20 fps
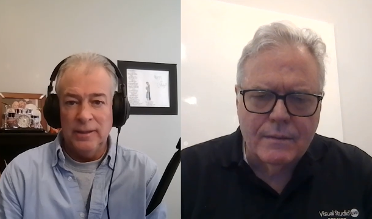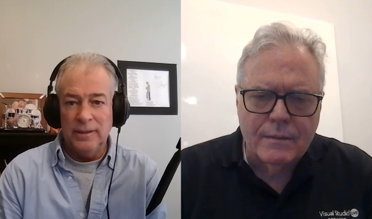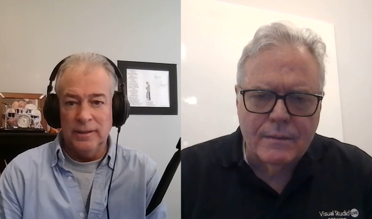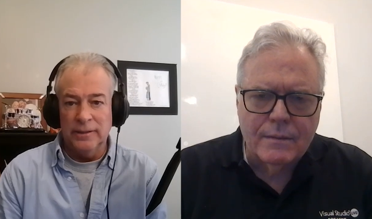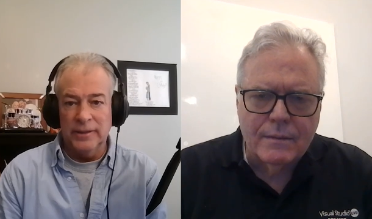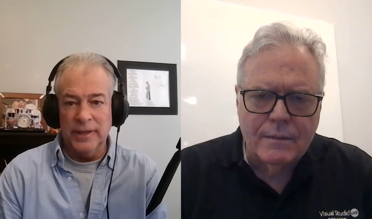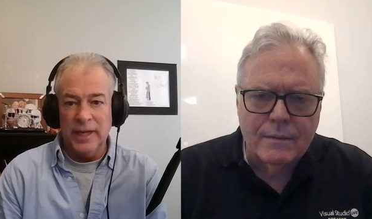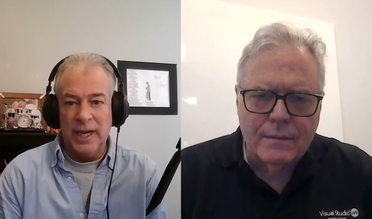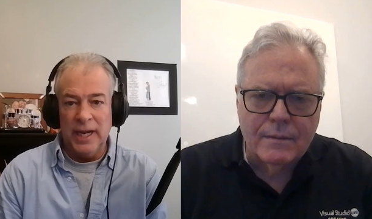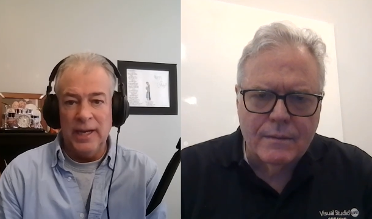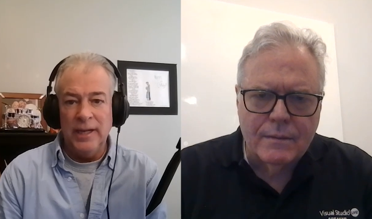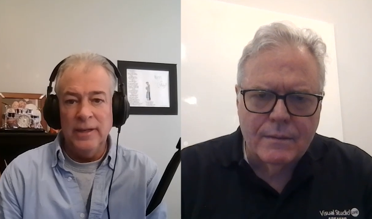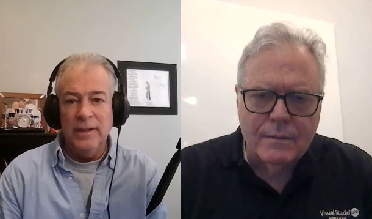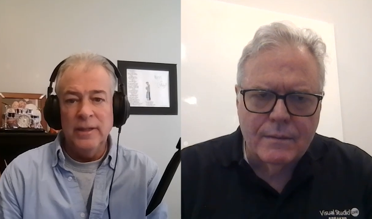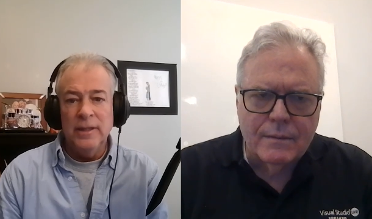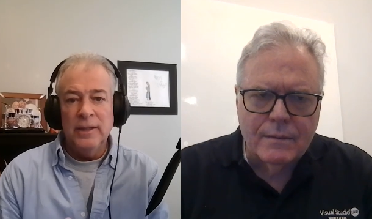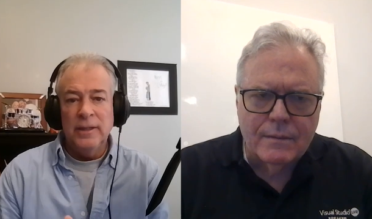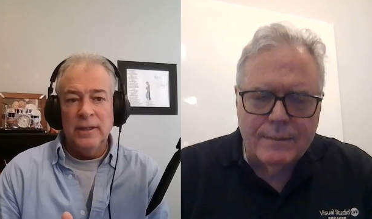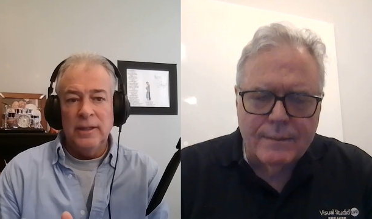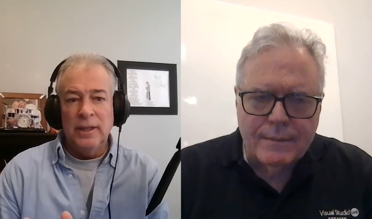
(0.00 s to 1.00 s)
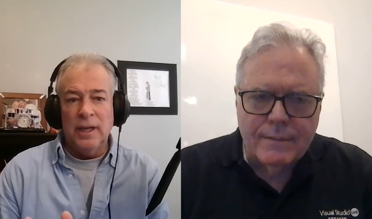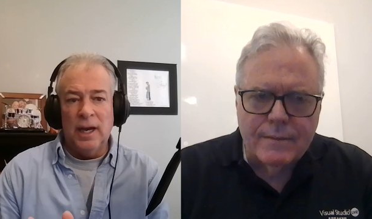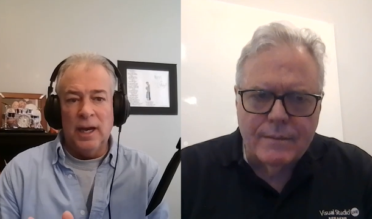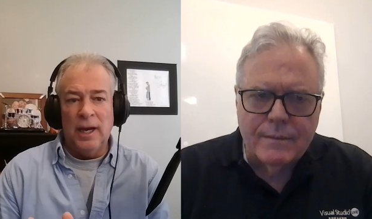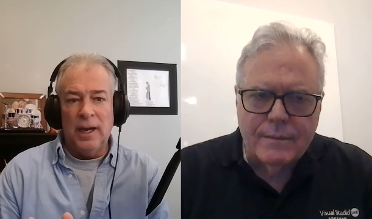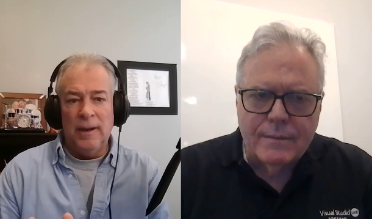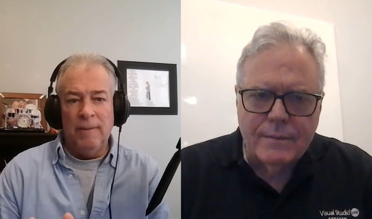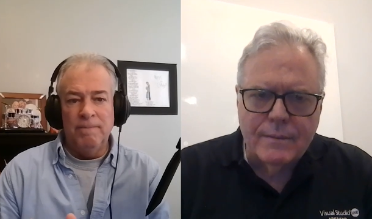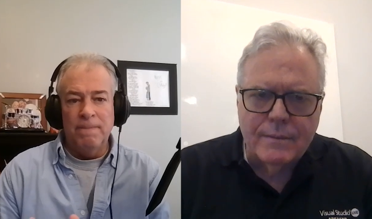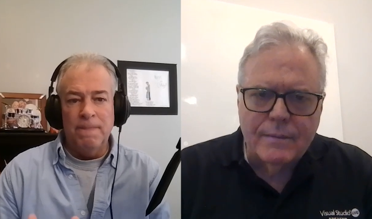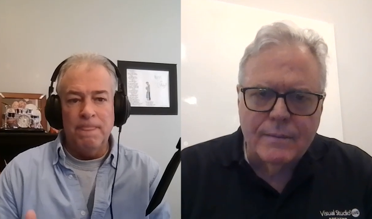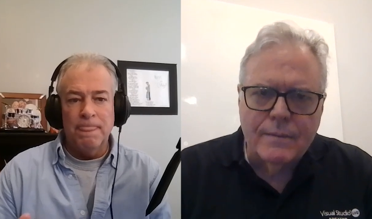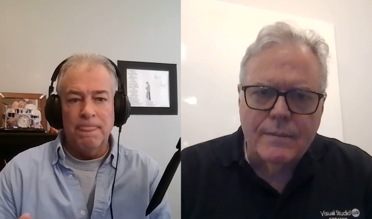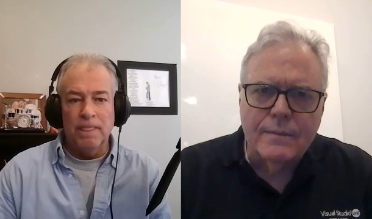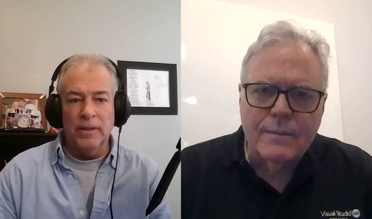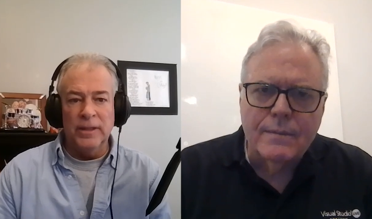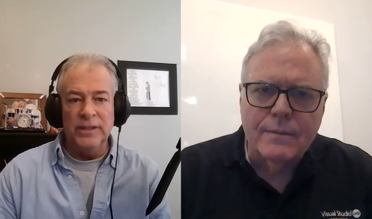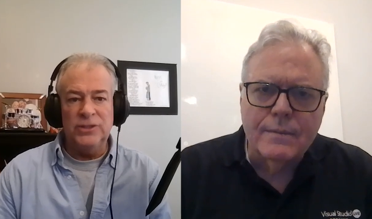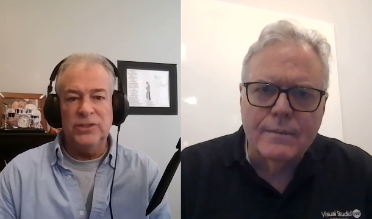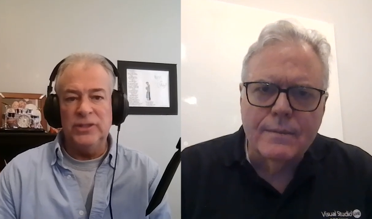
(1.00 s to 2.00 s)
Speaker 1: Okay. Um,
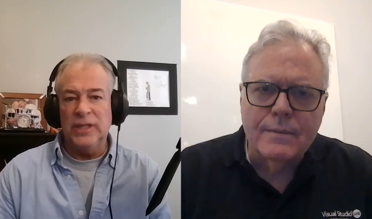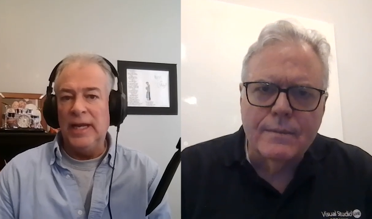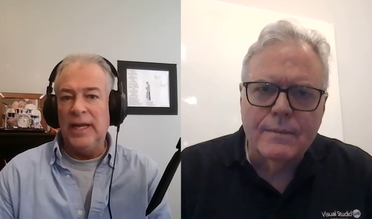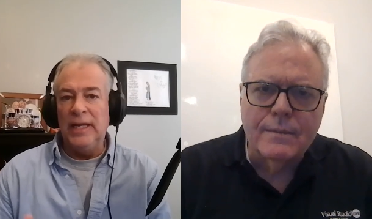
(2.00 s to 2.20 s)
let's say